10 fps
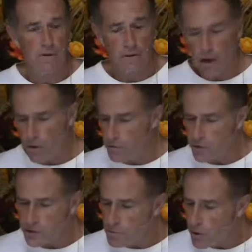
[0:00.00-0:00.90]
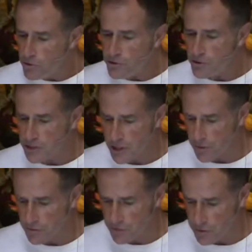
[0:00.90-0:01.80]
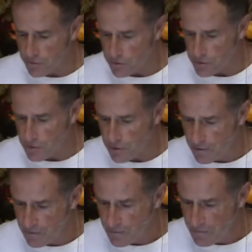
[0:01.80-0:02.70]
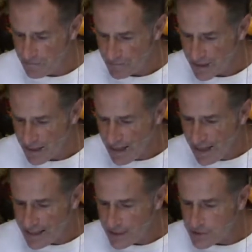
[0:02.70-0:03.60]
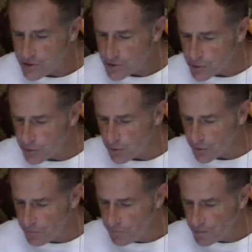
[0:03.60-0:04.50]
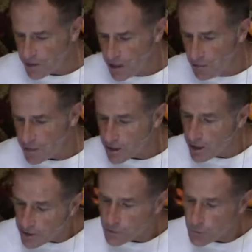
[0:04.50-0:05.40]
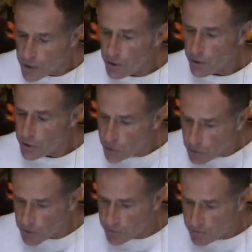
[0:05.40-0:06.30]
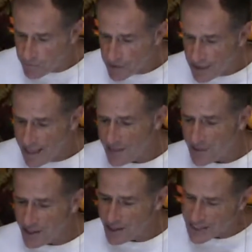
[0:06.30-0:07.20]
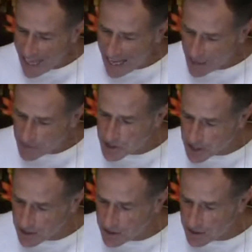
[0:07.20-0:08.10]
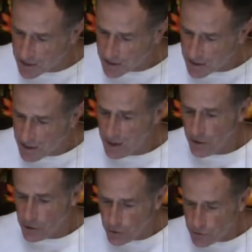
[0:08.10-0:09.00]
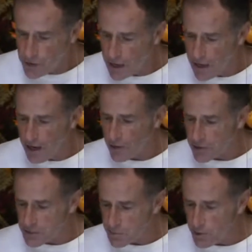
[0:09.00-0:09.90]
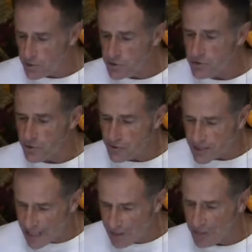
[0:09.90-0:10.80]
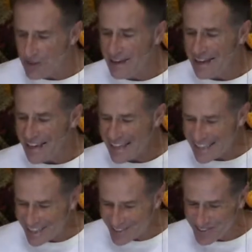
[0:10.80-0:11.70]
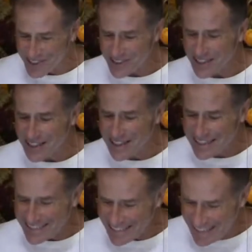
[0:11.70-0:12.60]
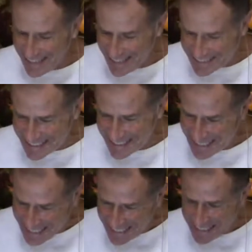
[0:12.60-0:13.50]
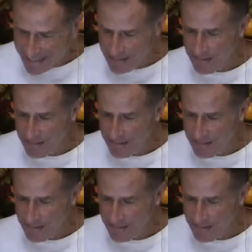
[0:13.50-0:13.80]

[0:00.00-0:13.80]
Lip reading: No. You exposed yourself to the flu. And here's the truth. Because we are human, and because Adam sinned, you and I are exposed to death and illness and decay